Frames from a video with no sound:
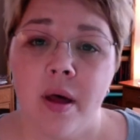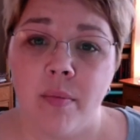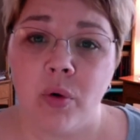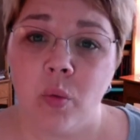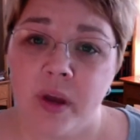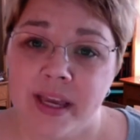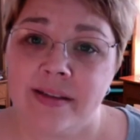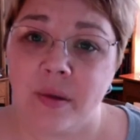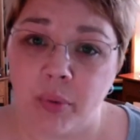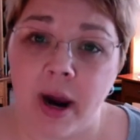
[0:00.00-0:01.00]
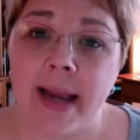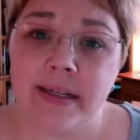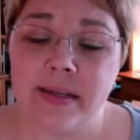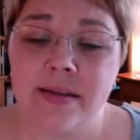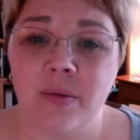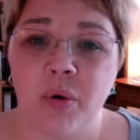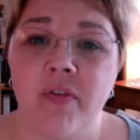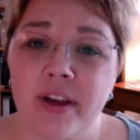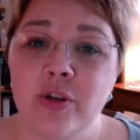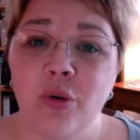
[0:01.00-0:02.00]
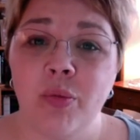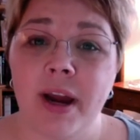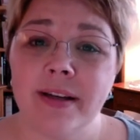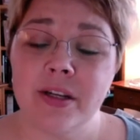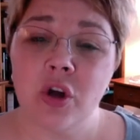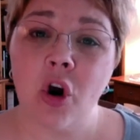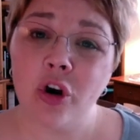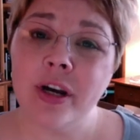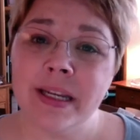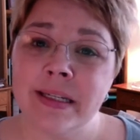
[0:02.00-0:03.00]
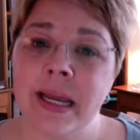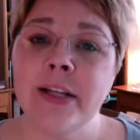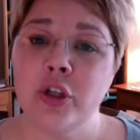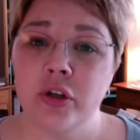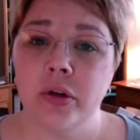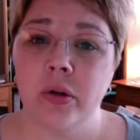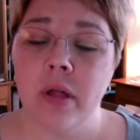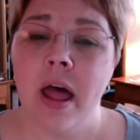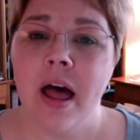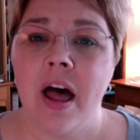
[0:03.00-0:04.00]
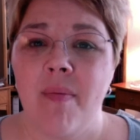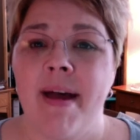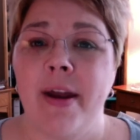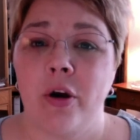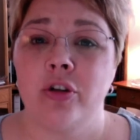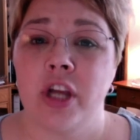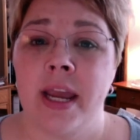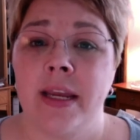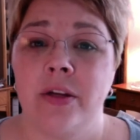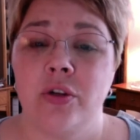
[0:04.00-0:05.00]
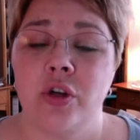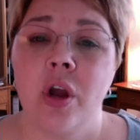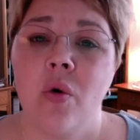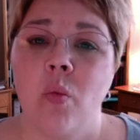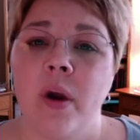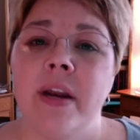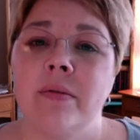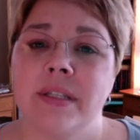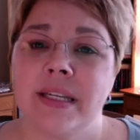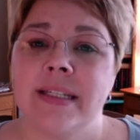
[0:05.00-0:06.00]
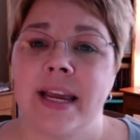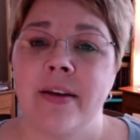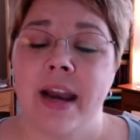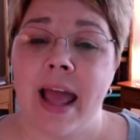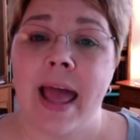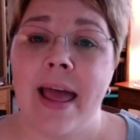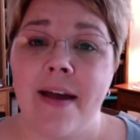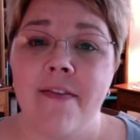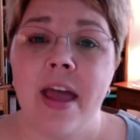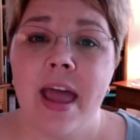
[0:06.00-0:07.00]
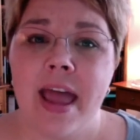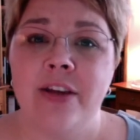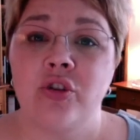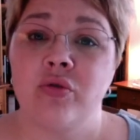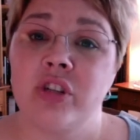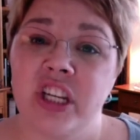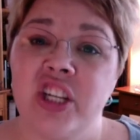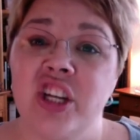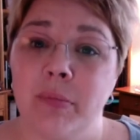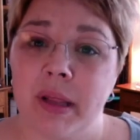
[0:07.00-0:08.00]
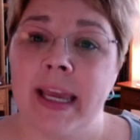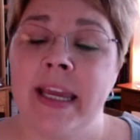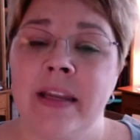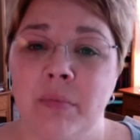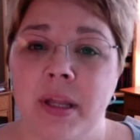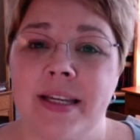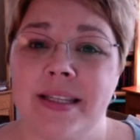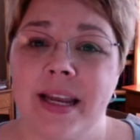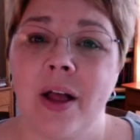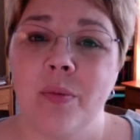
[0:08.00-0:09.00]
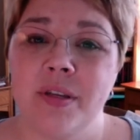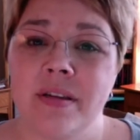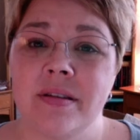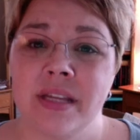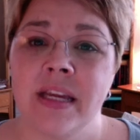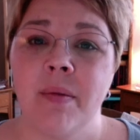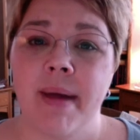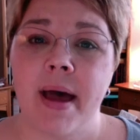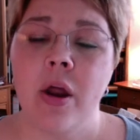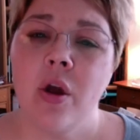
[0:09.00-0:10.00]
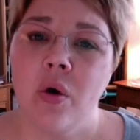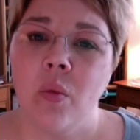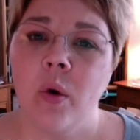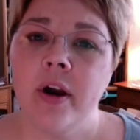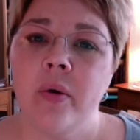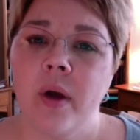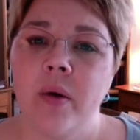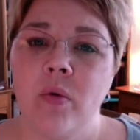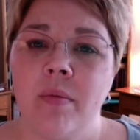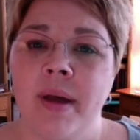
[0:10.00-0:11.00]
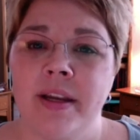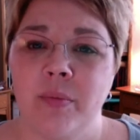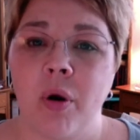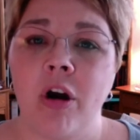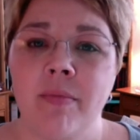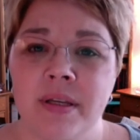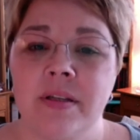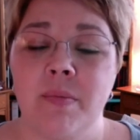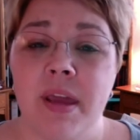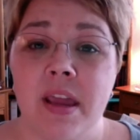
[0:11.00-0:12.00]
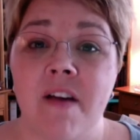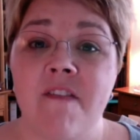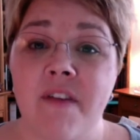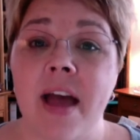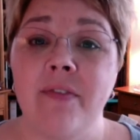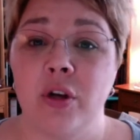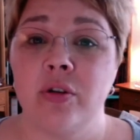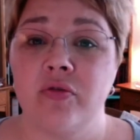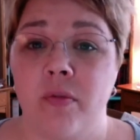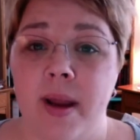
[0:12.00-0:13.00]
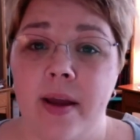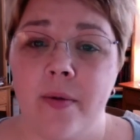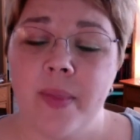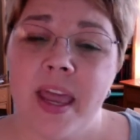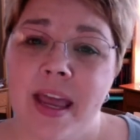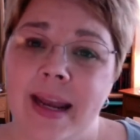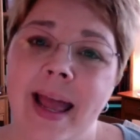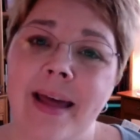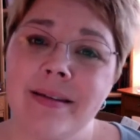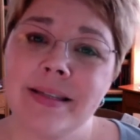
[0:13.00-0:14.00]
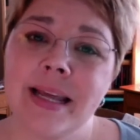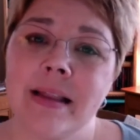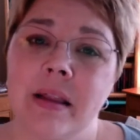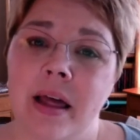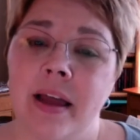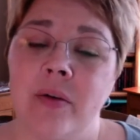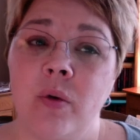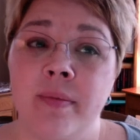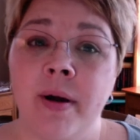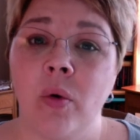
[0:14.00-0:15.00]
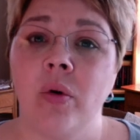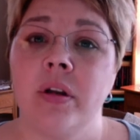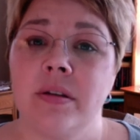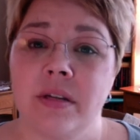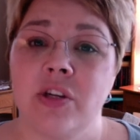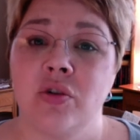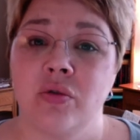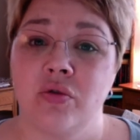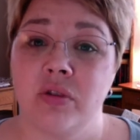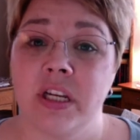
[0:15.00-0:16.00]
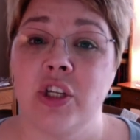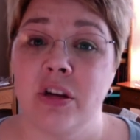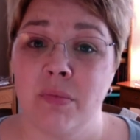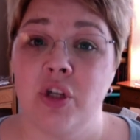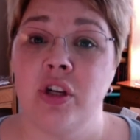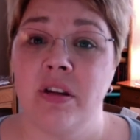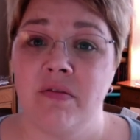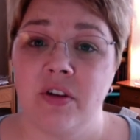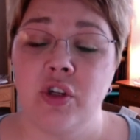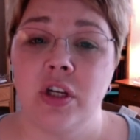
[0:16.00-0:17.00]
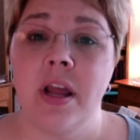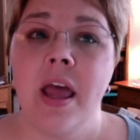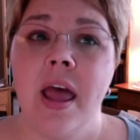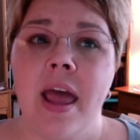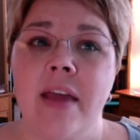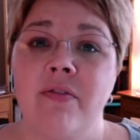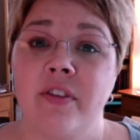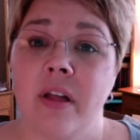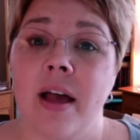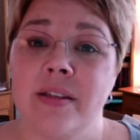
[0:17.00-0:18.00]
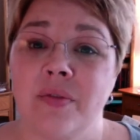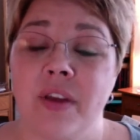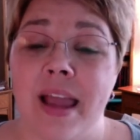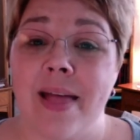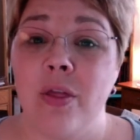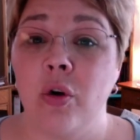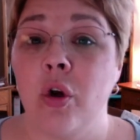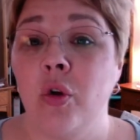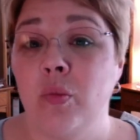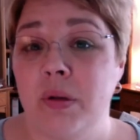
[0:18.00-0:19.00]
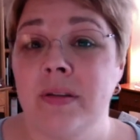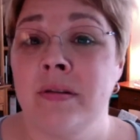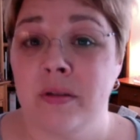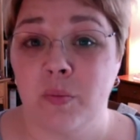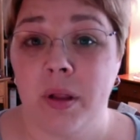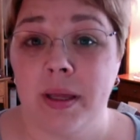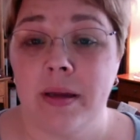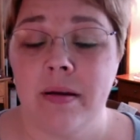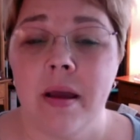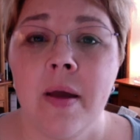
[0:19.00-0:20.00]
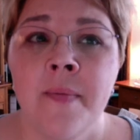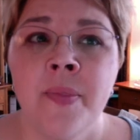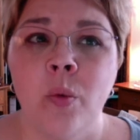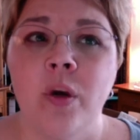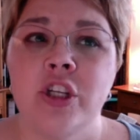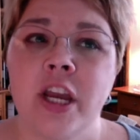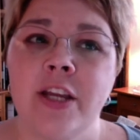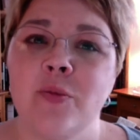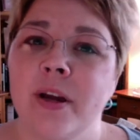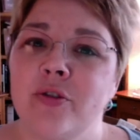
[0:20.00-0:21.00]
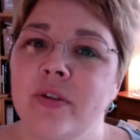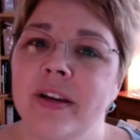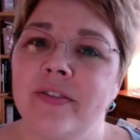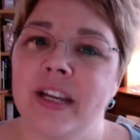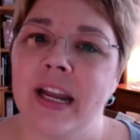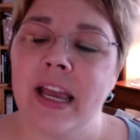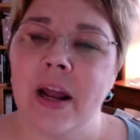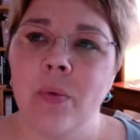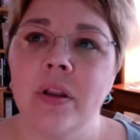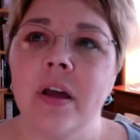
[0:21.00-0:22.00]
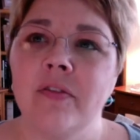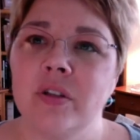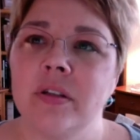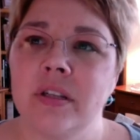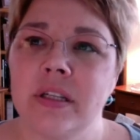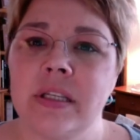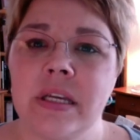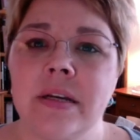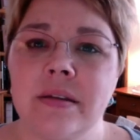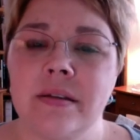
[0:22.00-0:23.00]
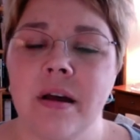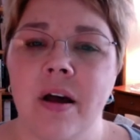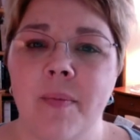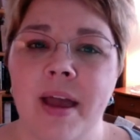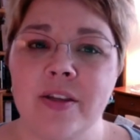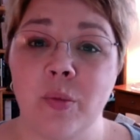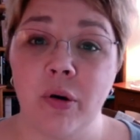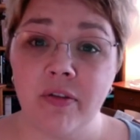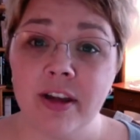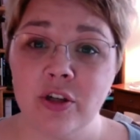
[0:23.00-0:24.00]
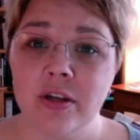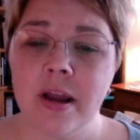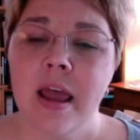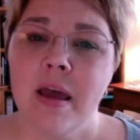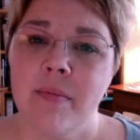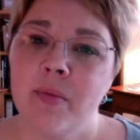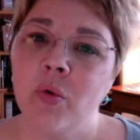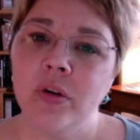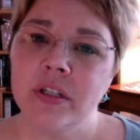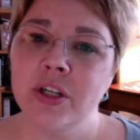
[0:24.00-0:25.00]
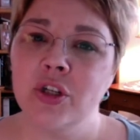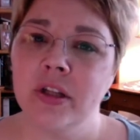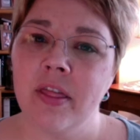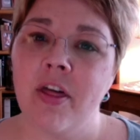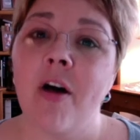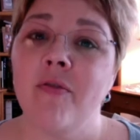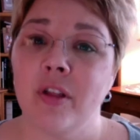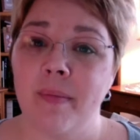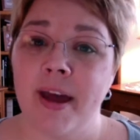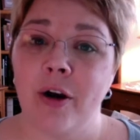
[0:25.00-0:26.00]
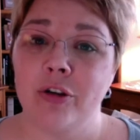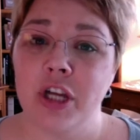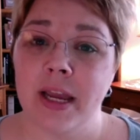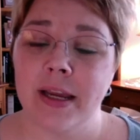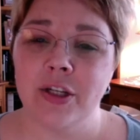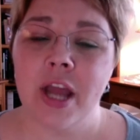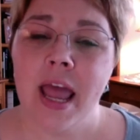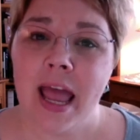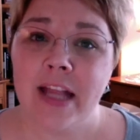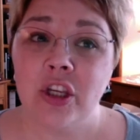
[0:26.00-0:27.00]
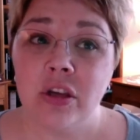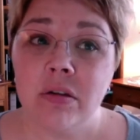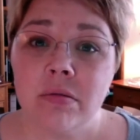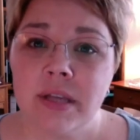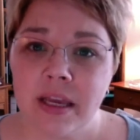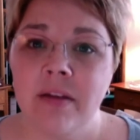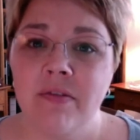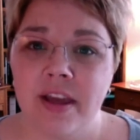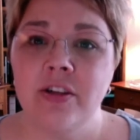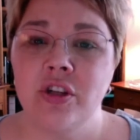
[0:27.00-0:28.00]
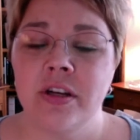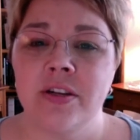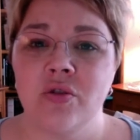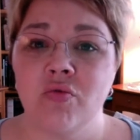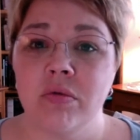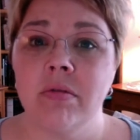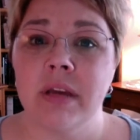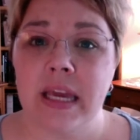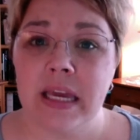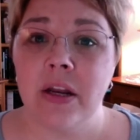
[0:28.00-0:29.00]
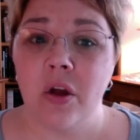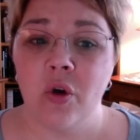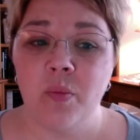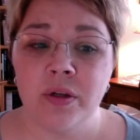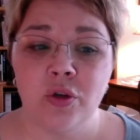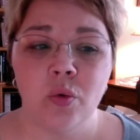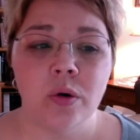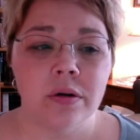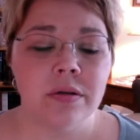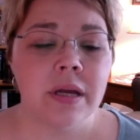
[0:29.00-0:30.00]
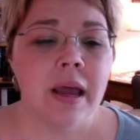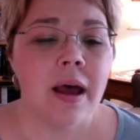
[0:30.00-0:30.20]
But we as a practice, as a professional practice, aren't intentional about our change. We don't sit down and have a strategic plan in place that helps think about, where do I want my department to be 5 years from now? And how does that align with my organizational strategic mission and vision and philosophy and their own business plan? We change by drift, and I would love to see us as a profession be more intentional and thoughtful about our change and use innovation as a real key to open doors.